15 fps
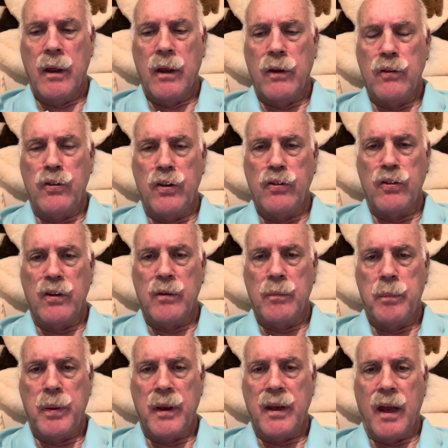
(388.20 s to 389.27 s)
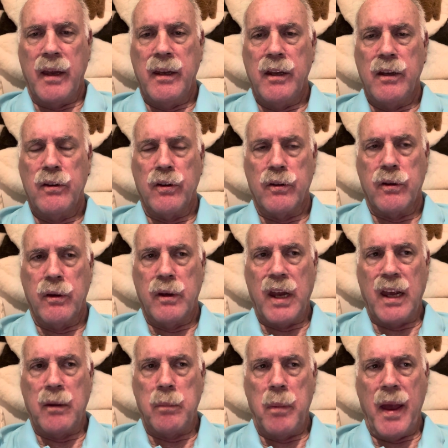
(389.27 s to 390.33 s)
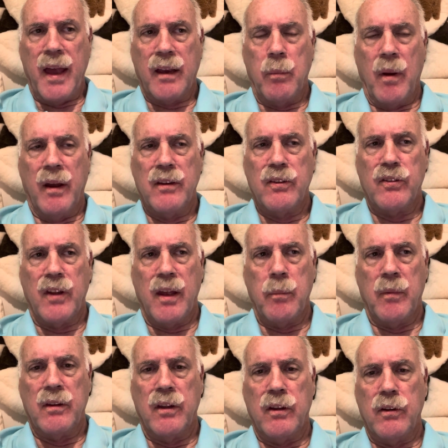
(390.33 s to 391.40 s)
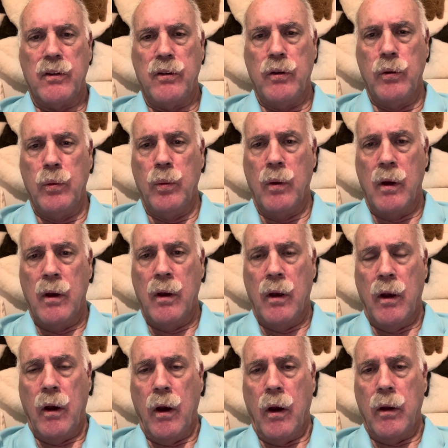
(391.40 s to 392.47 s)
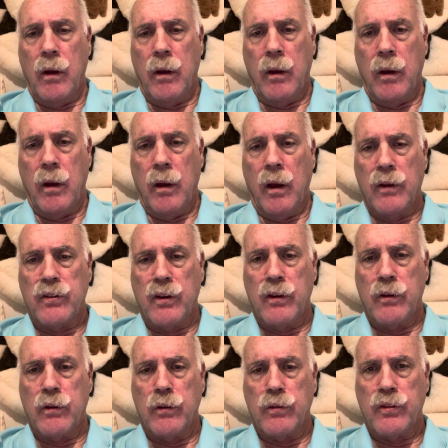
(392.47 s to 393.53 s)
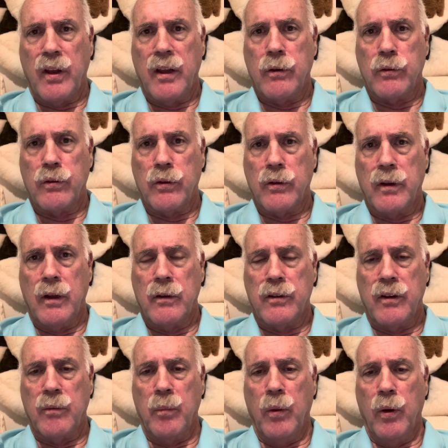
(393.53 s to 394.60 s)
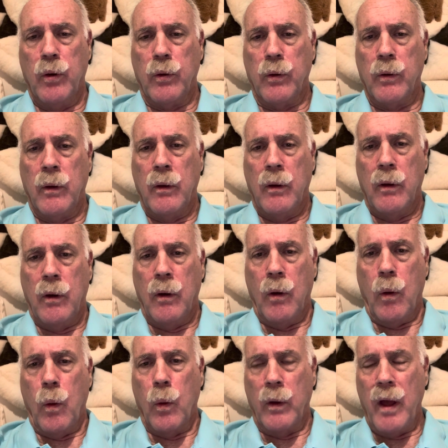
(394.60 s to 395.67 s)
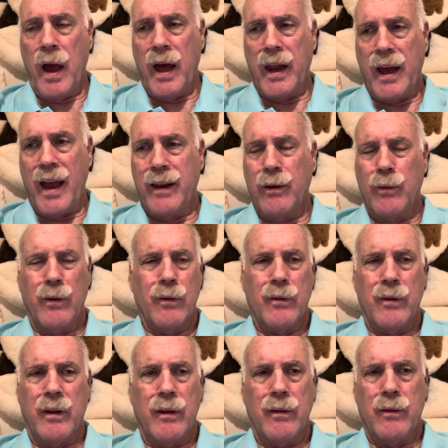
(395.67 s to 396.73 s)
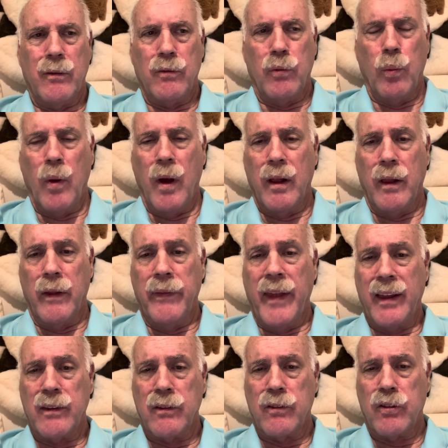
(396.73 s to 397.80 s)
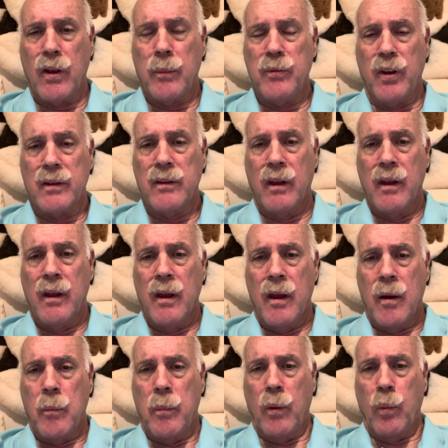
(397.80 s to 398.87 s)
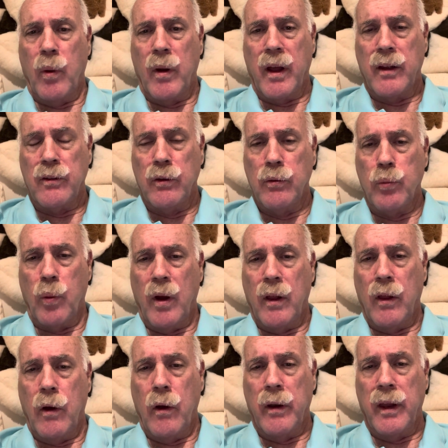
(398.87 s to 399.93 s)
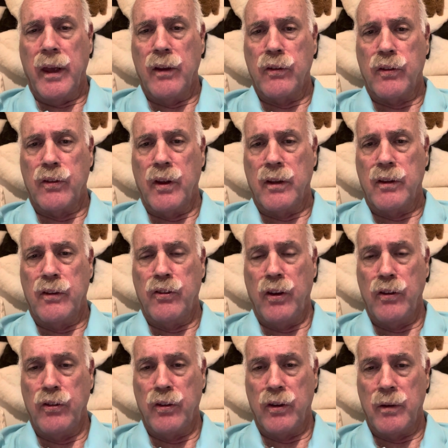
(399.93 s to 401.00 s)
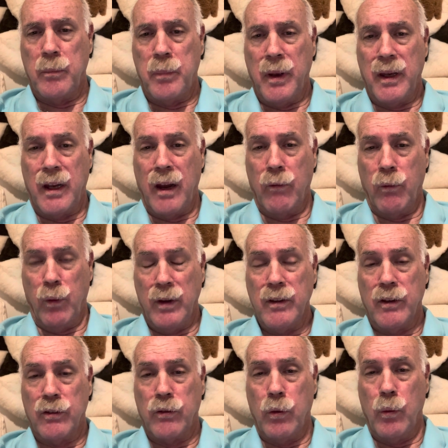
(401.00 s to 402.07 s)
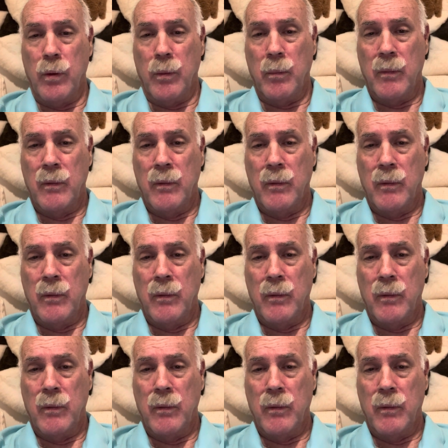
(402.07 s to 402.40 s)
Xi Jinping. I need to take back my statement that you, Senator Sanders, are guilty of murder or not. I don't dwell on that subject. But what I do dwell on is that Xi Jinping, and I've written this to